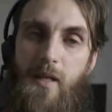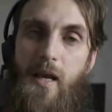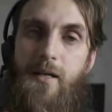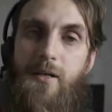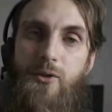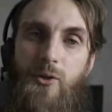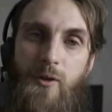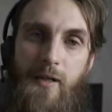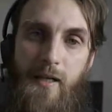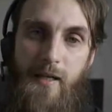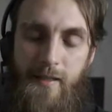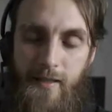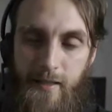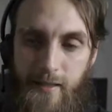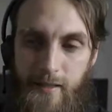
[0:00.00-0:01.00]
and you look at
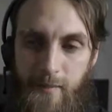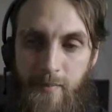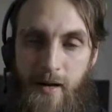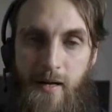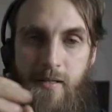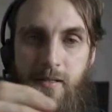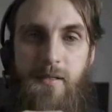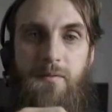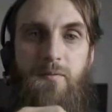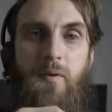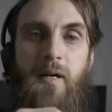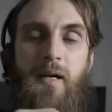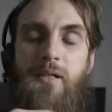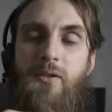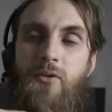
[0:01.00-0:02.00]
it in a positive
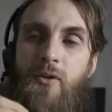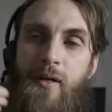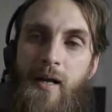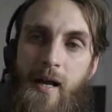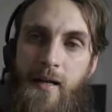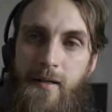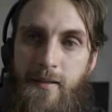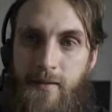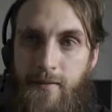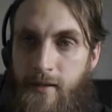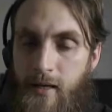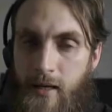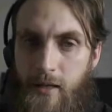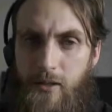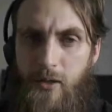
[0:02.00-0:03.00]
way and you look at it and
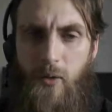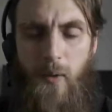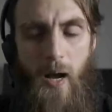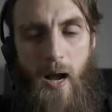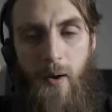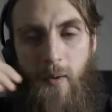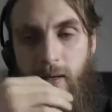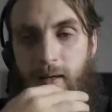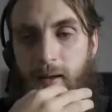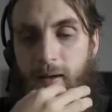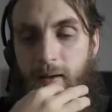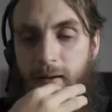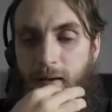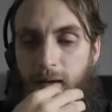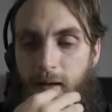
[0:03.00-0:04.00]
go, how can
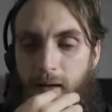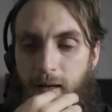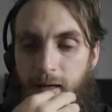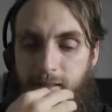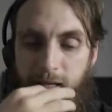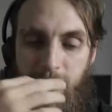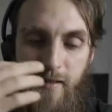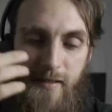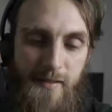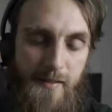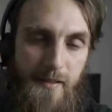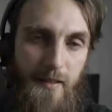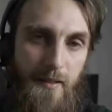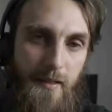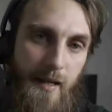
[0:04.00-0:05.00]
I take this
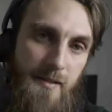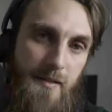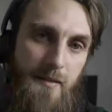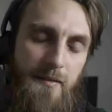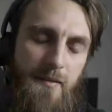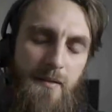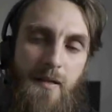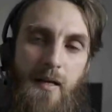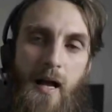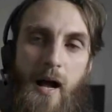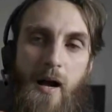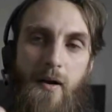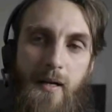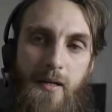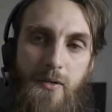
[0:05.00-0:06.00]
as a lesson?
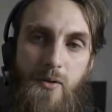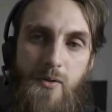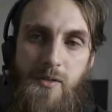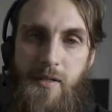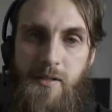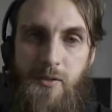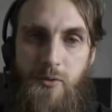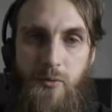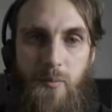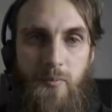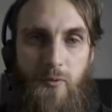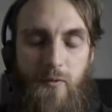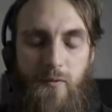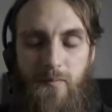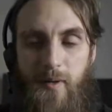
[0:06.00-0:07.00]
How can I use this to
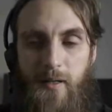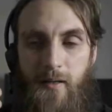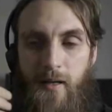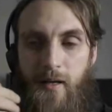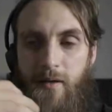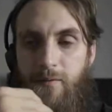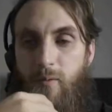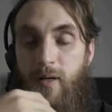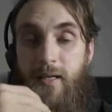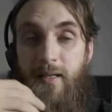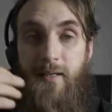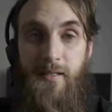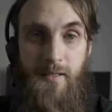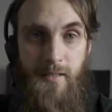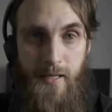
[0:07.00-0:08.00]
improve my life? What can
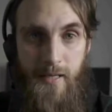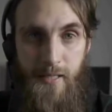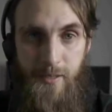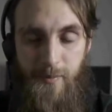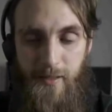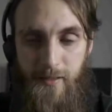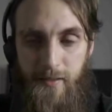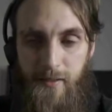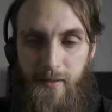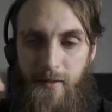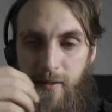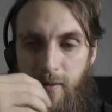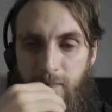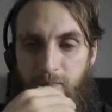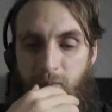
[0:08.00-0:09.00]
this teach me?
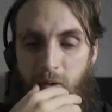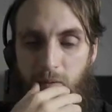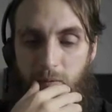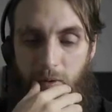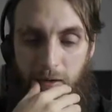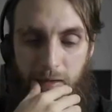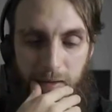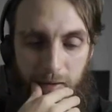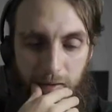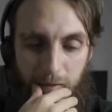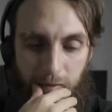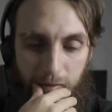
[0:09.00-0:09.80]
Right?